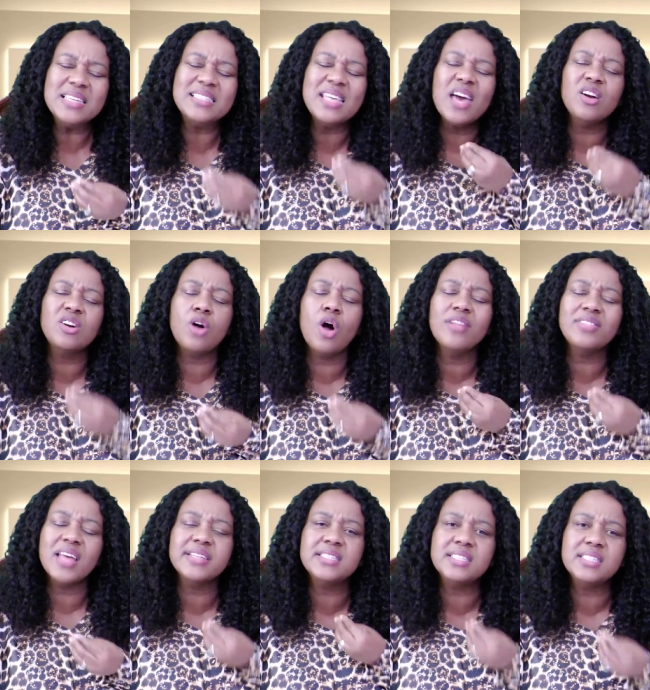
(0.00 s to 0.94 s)
Is there a God
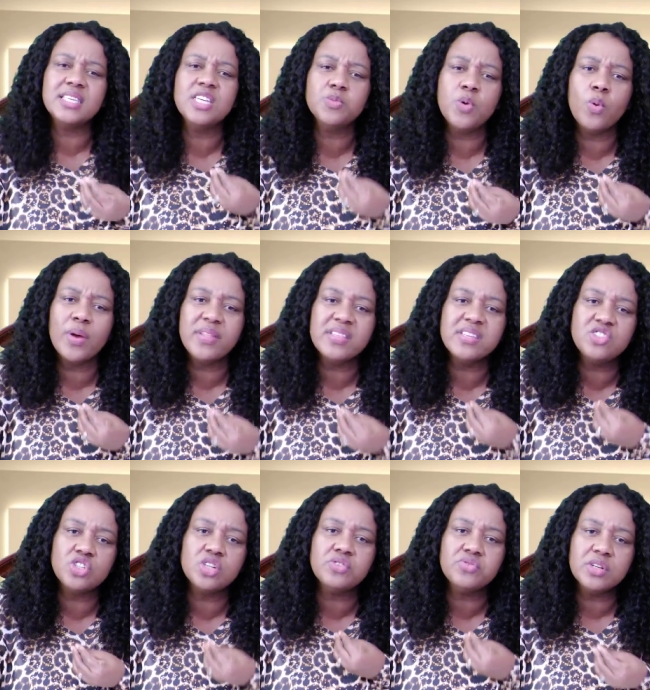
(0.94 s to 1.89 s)
that sees me when these
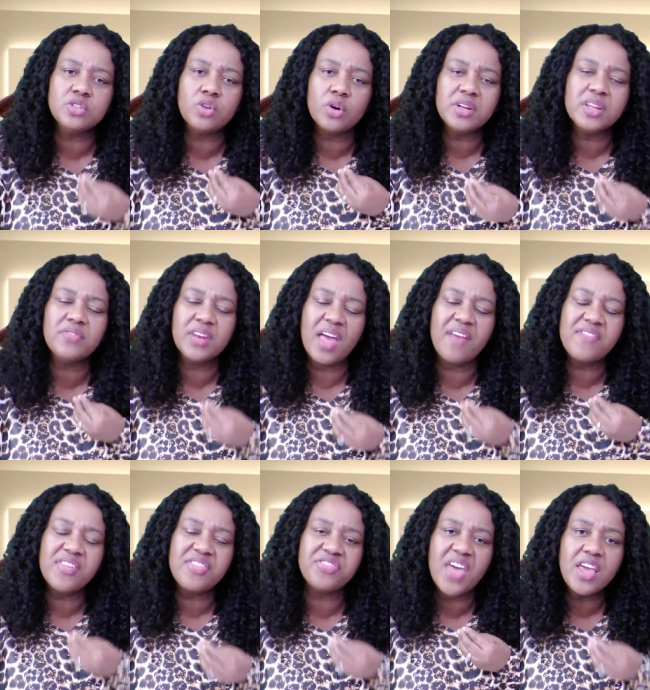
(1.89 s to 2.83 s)
children don't even
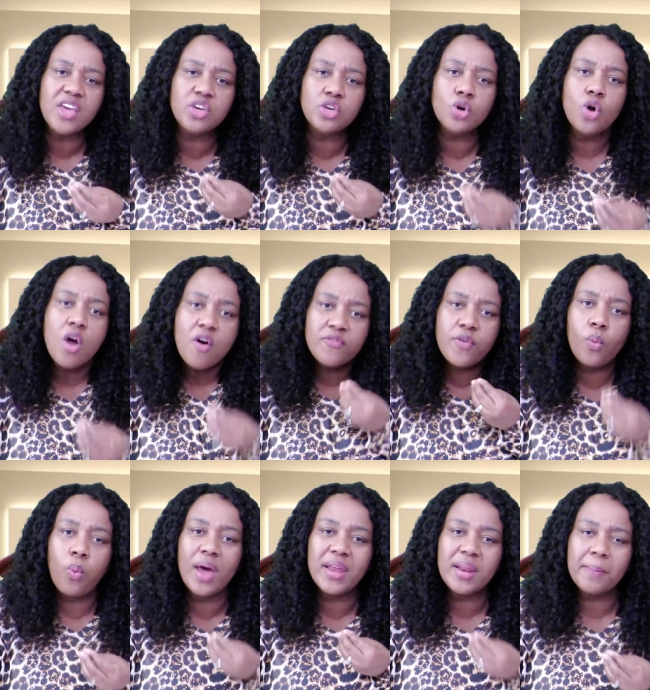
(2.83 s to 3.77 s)
have a thank you for
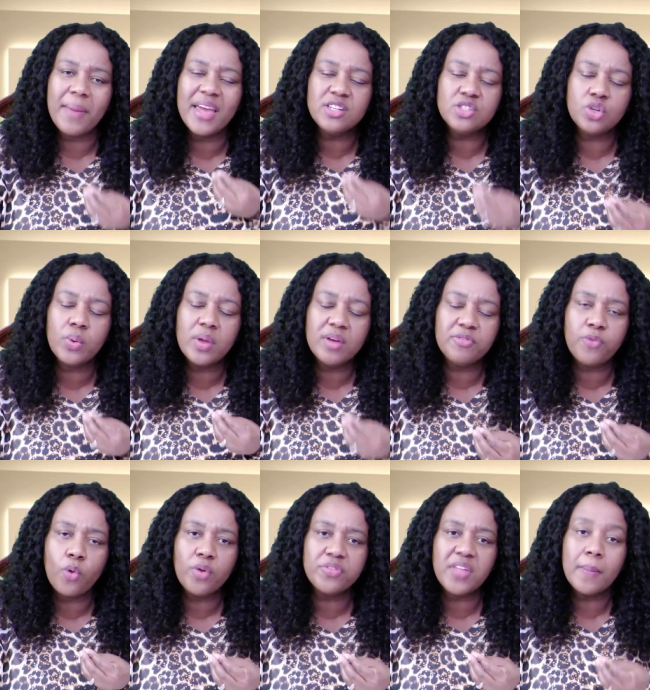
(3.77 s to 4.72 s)
what am I doing
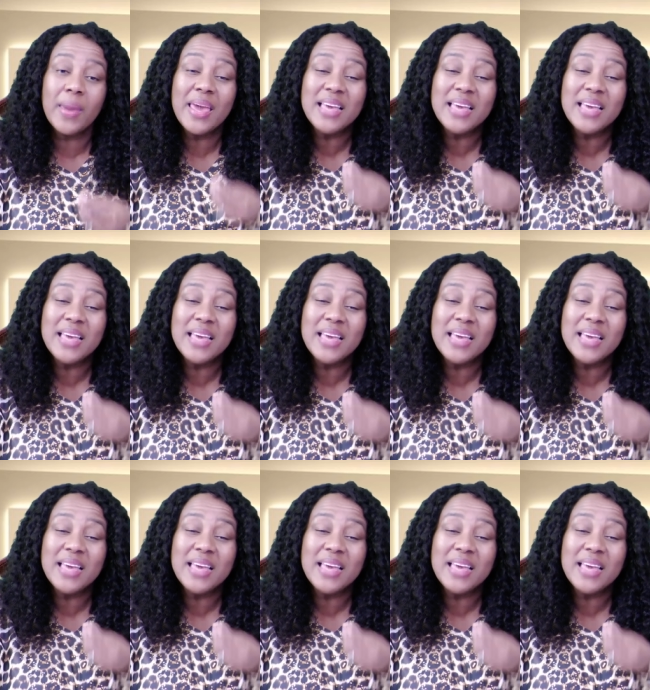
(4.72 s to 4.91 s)
for them?